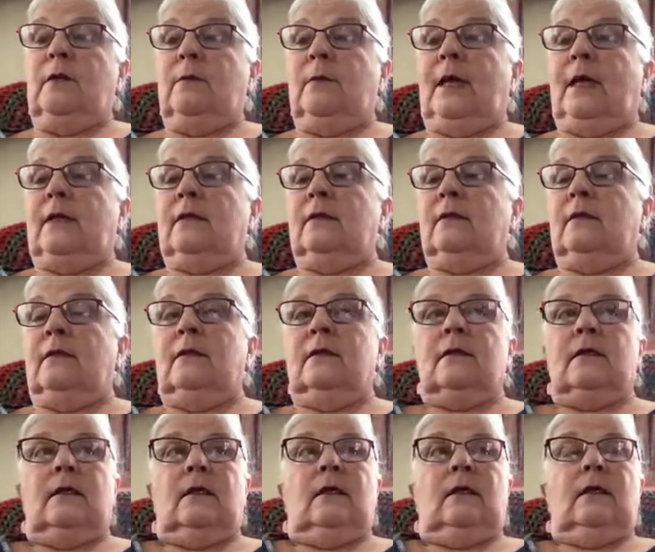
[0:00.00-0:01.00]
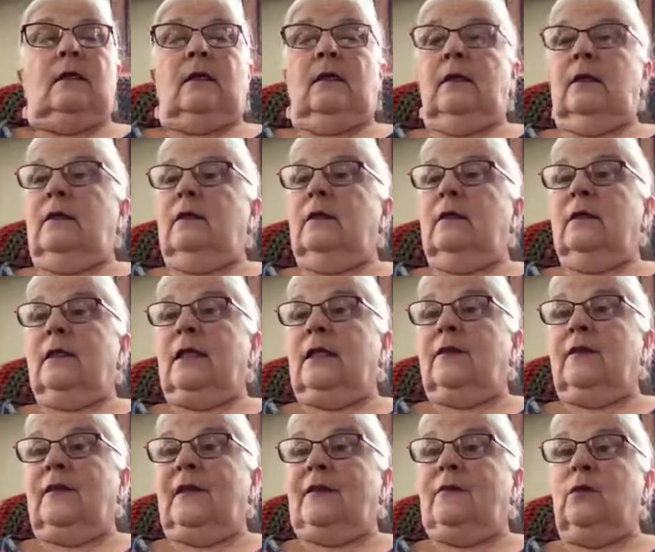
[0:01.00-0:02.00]
patterns. And
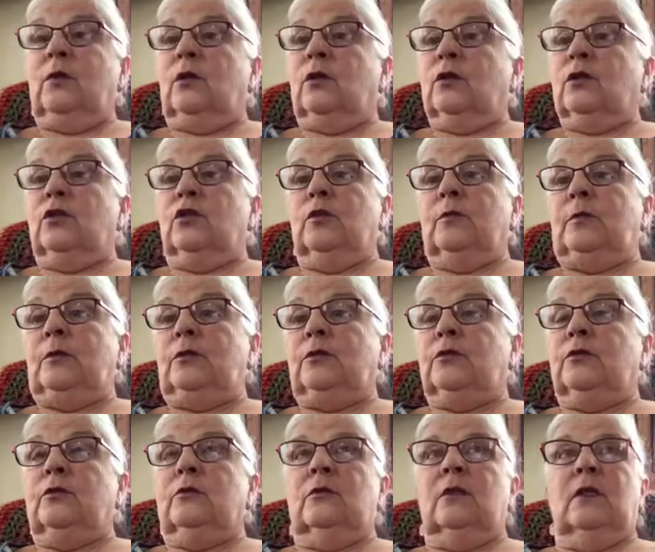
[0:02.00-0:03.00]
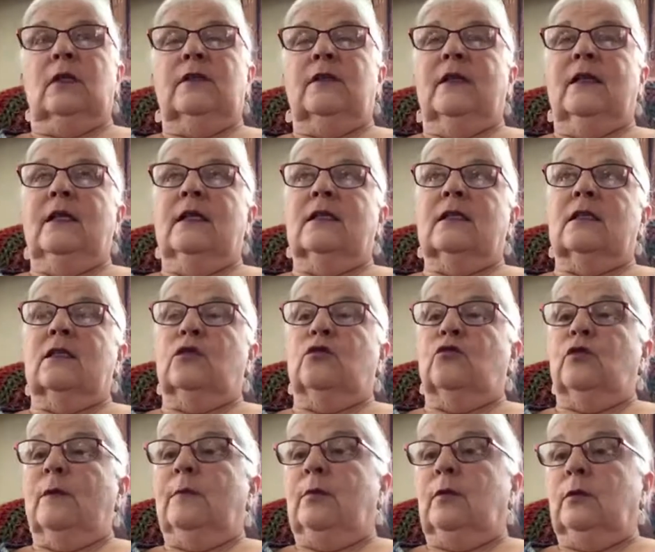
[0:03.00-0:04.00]
you've even got double, I think it's a
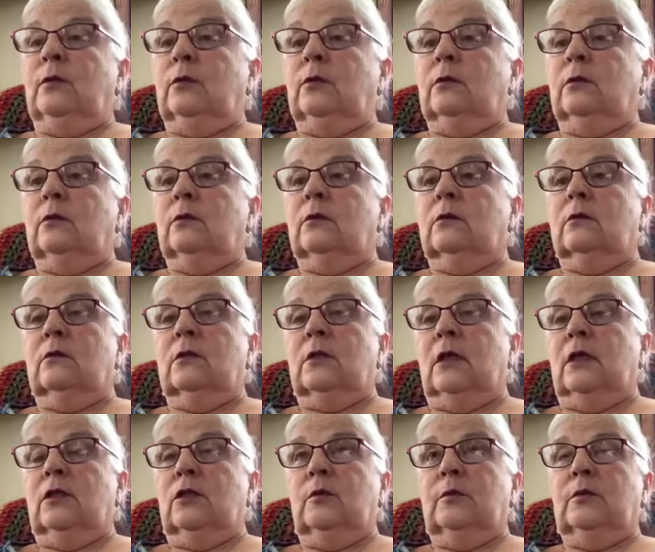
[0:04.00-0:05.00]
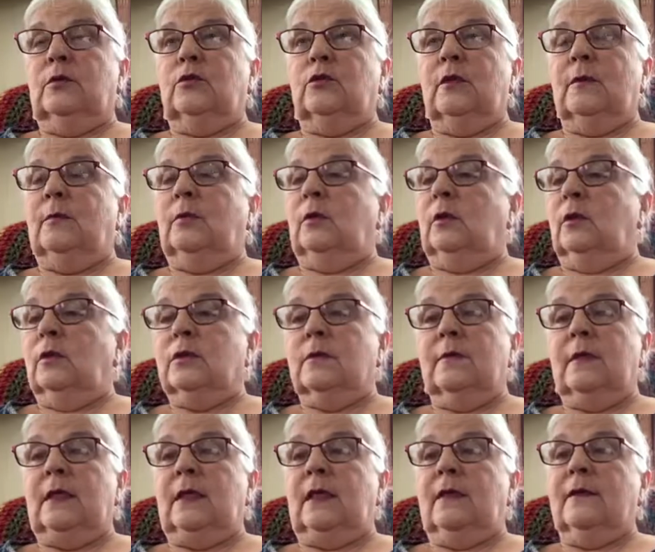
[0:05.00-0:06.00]
double triple or
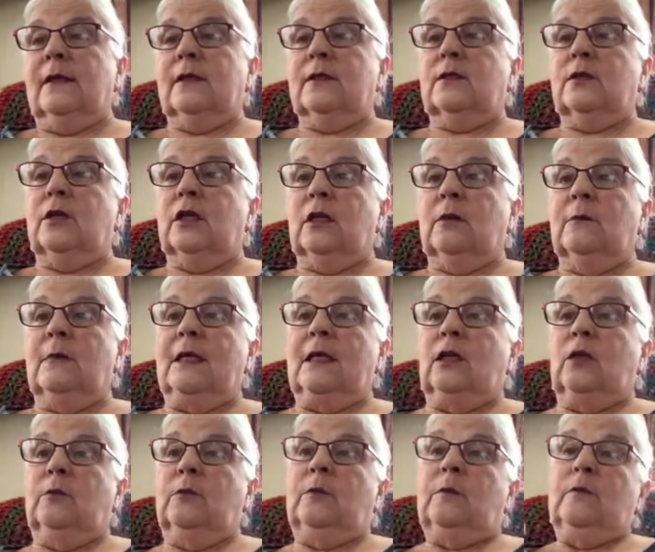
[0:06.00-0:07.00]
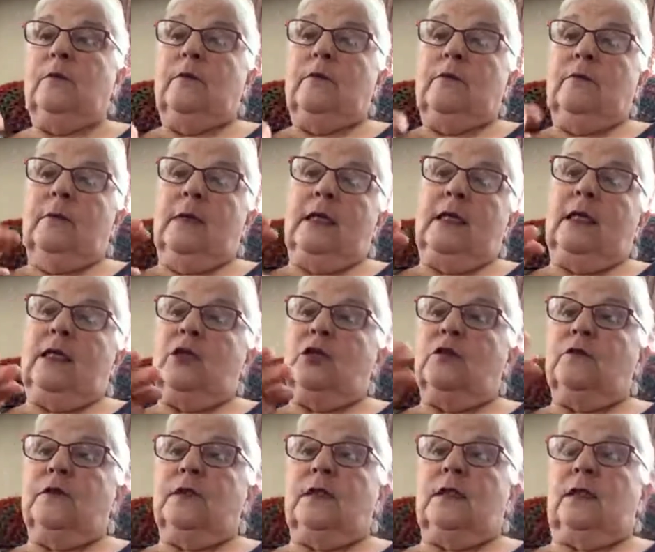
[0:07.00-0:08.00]
something like that, so you can make each
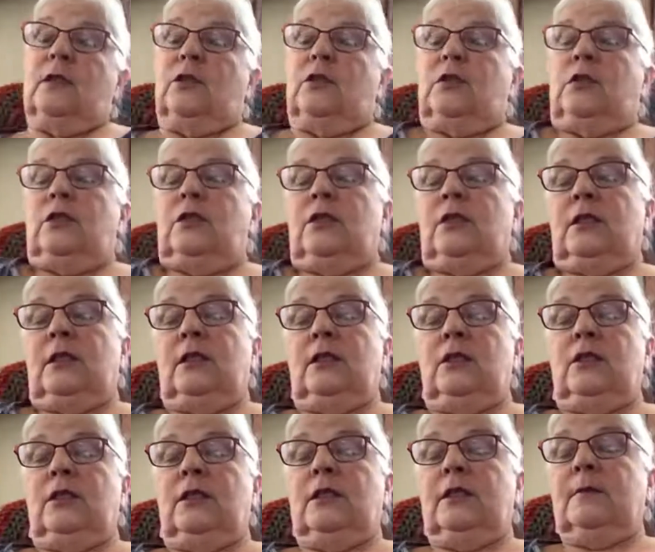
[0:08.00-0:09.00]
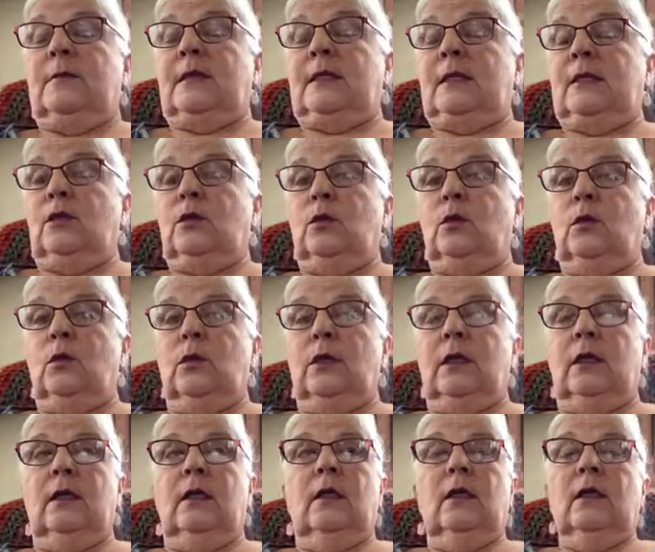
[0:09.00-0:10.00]
of stitches a bit
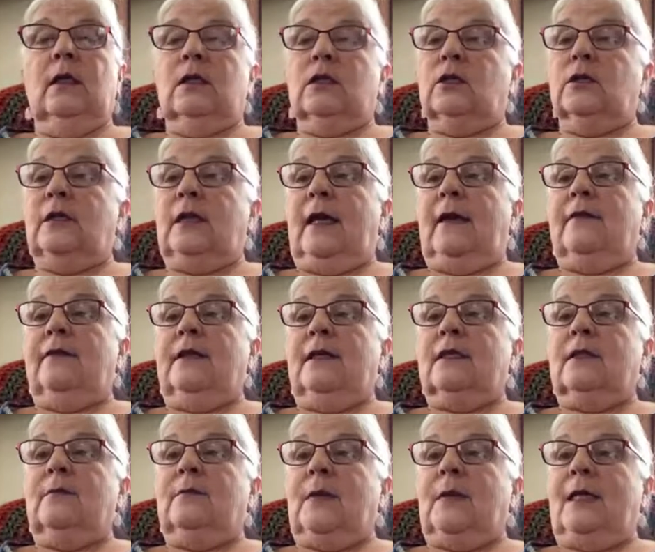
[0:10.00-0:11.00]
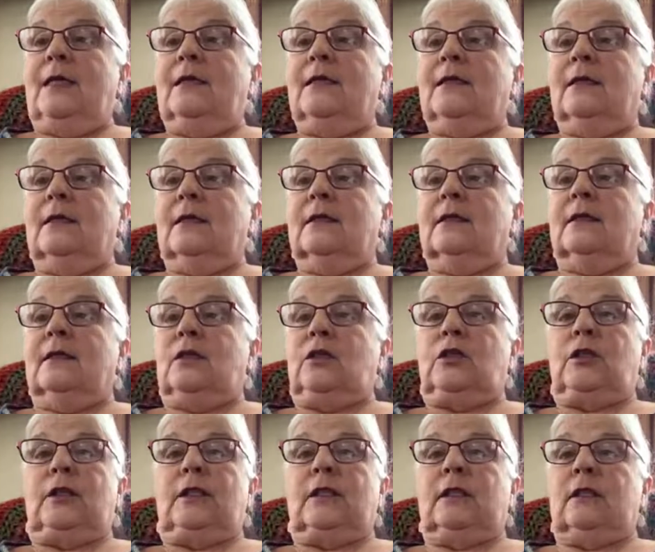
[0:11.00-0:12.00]
taller. So yeah, these are basic
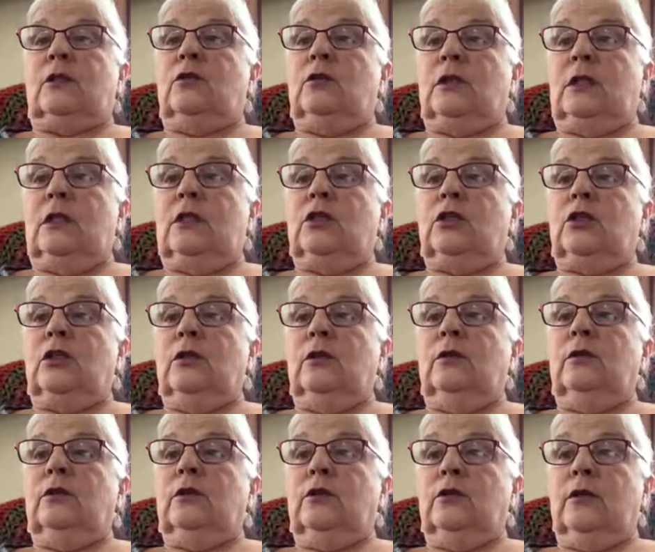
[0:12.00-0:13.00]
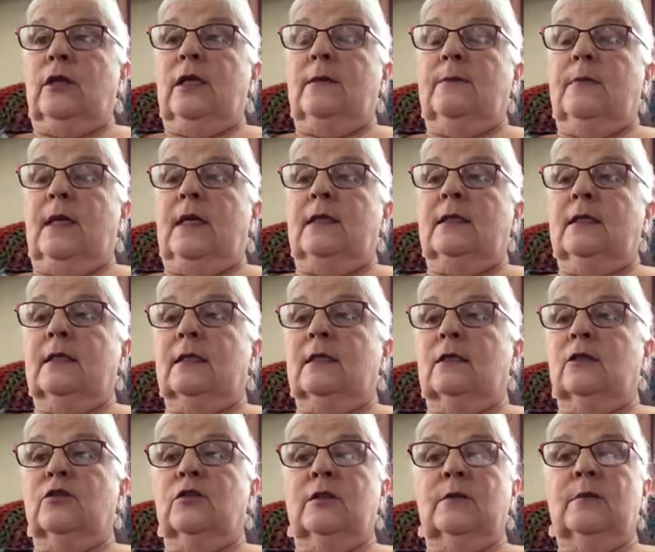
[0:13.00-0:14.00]
stitches, traditional basic
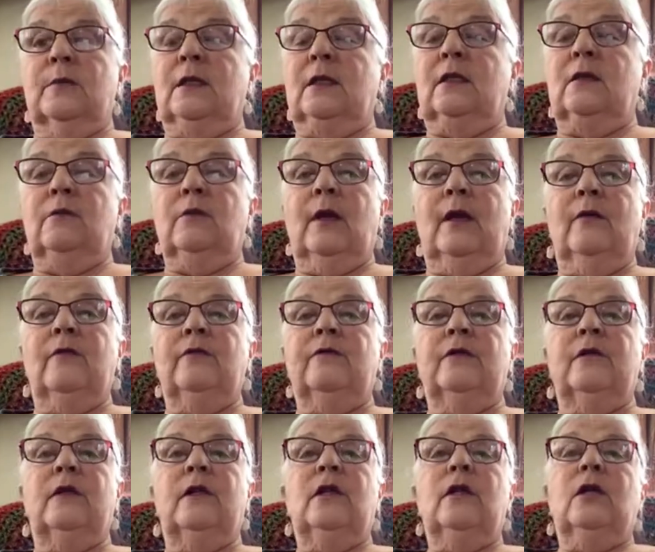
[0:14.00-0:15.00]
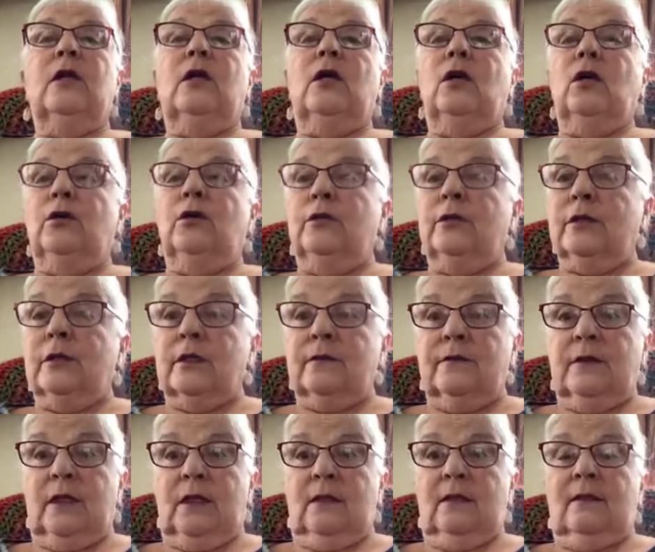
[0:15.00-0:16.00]
stitches, been around for hundreds of
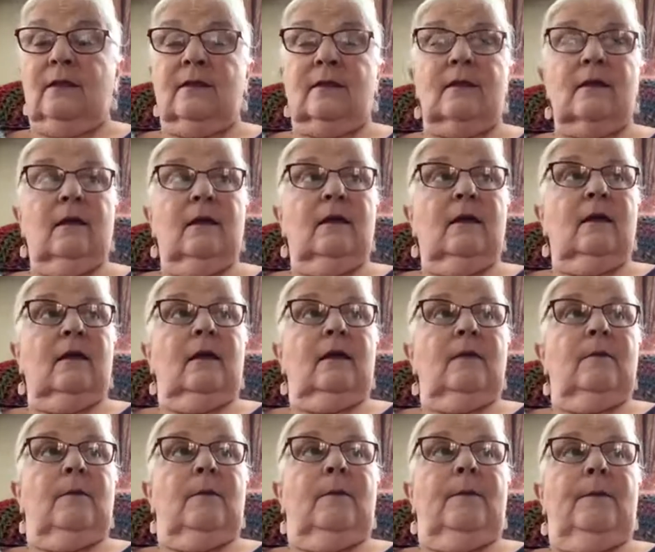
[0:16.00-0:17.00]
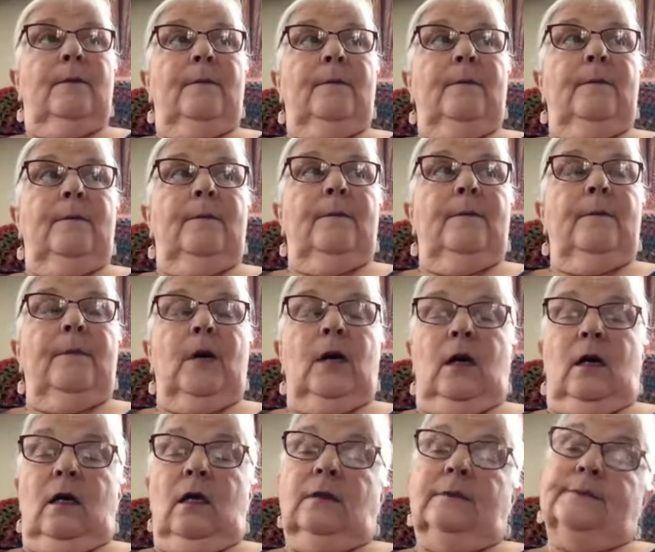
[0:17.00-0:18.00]
years.
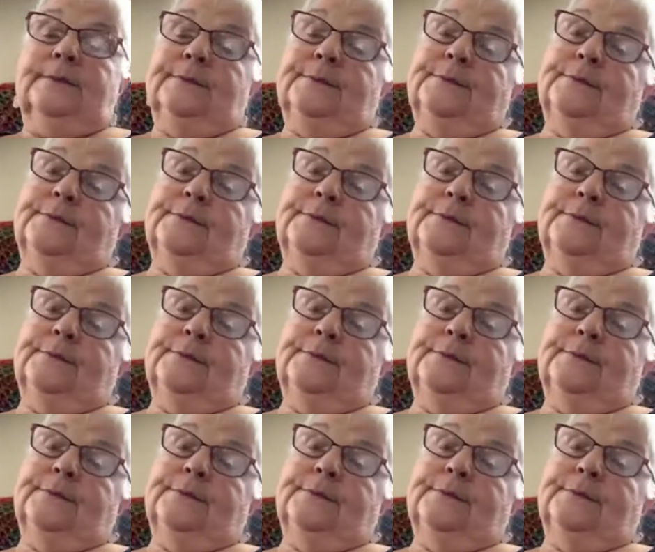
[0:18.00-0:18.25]
But